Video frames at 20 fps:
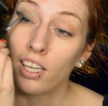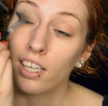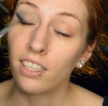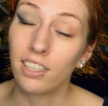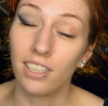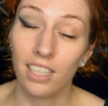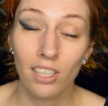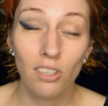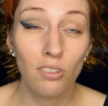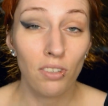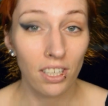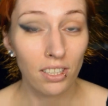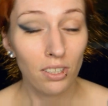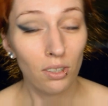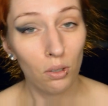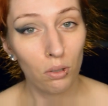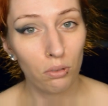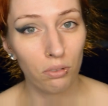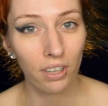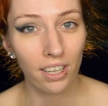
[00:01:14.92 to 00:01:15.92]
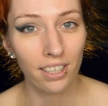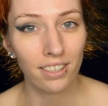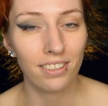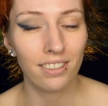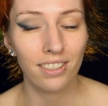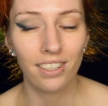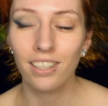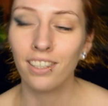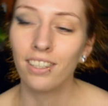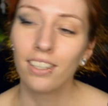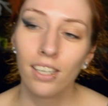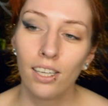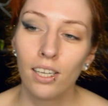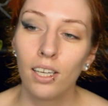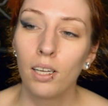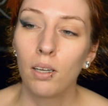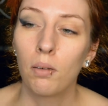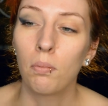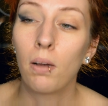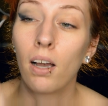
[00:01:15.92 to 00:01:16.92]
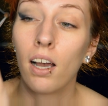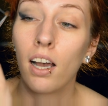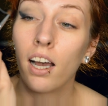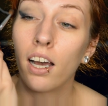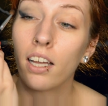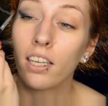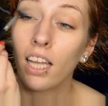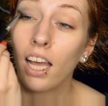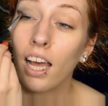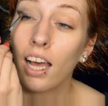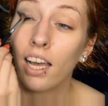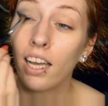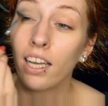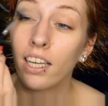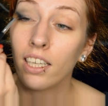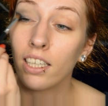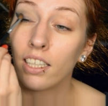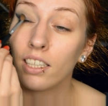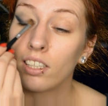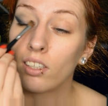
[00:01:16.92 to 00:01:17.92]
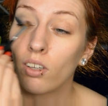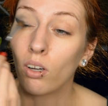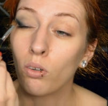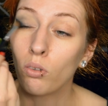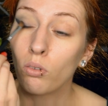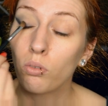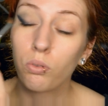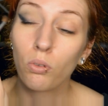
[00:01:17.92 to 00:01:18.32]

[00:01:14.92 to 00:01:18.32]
did try to look fancy. But I don't,